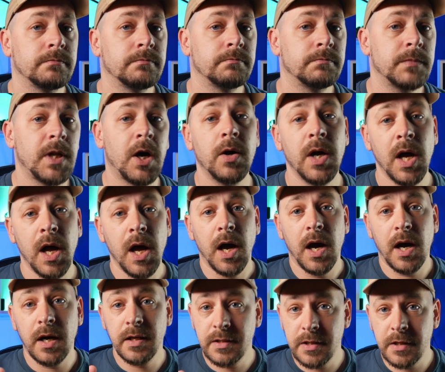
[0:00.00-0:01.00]
Now,
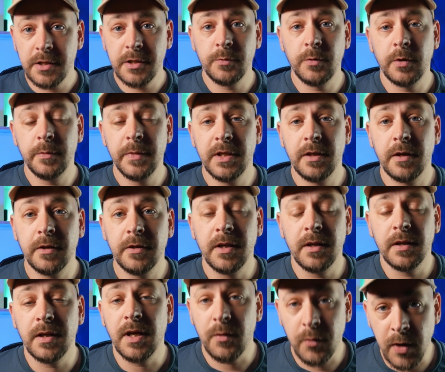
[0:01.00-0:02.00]
our test will be done
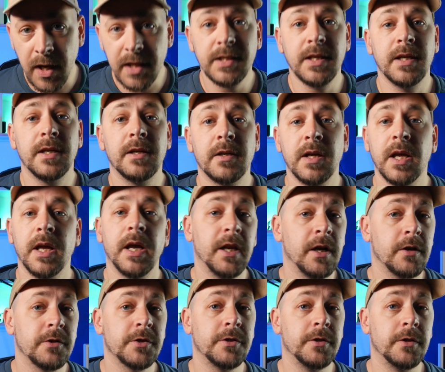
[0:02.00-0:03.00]
right here in our
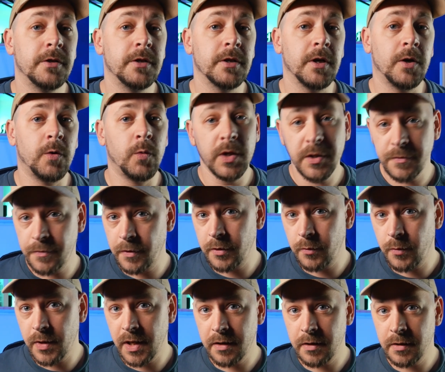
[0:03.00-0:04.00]
studio, which for the
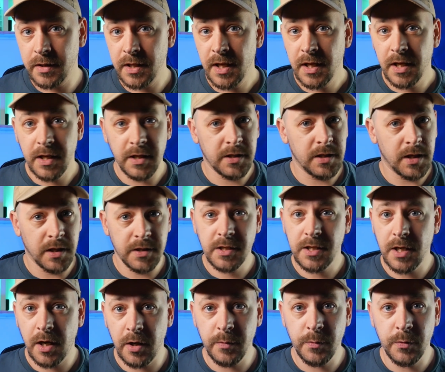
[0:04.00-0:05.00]
record is not
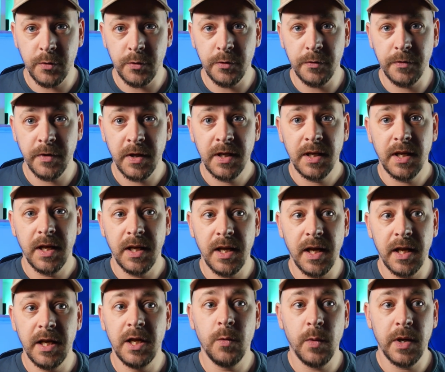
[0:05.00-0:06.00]
soundproofed in
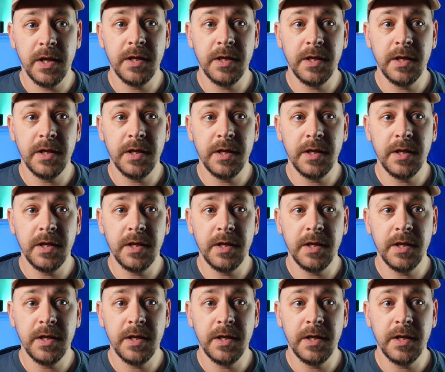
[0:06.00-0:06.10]
any way,